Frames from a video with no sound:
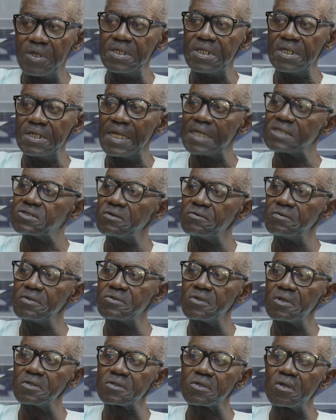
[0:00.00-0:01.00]
the election
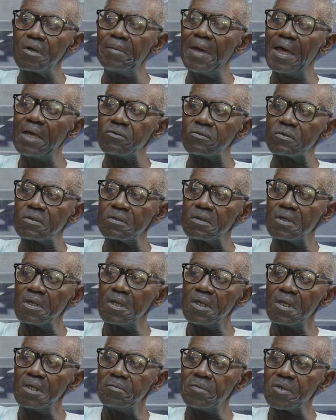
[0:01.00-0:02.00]
results come out?
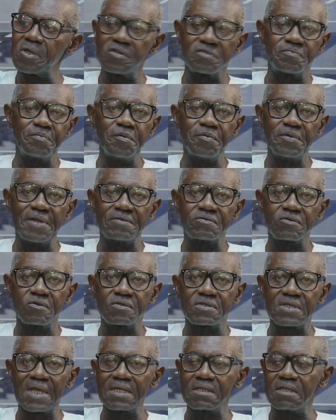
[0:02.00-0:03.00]
Because people have so
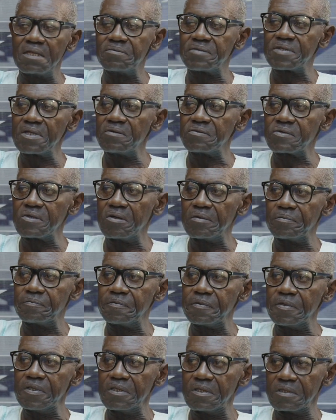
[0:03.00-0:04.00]
psyched themselves up
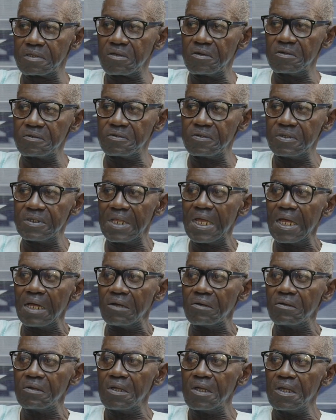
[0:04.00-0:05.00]
in this country
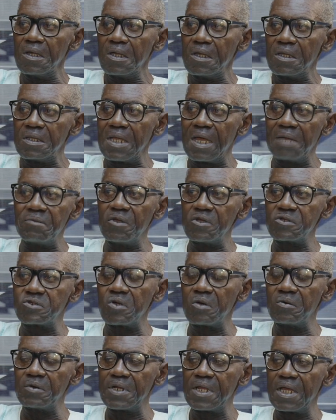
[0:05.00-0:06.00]
now, they are not
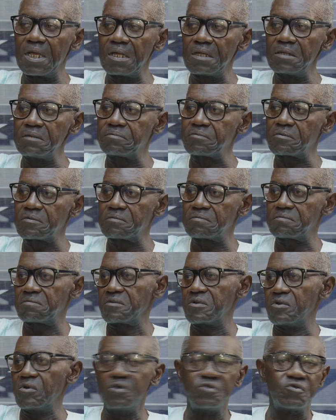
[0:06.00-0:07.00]
sure whether
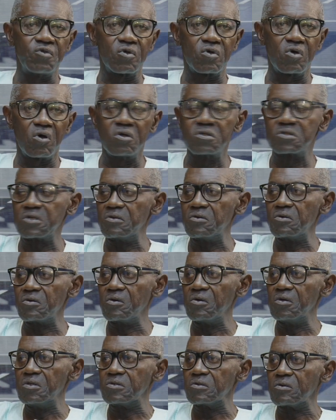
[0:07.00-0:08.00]
going to court or not
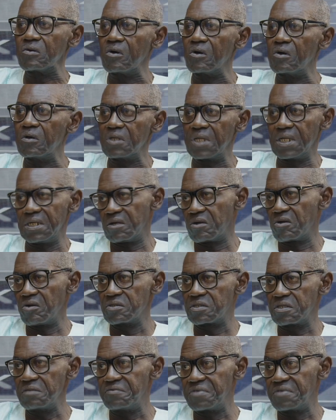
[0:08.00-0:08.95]
going to court, and the courts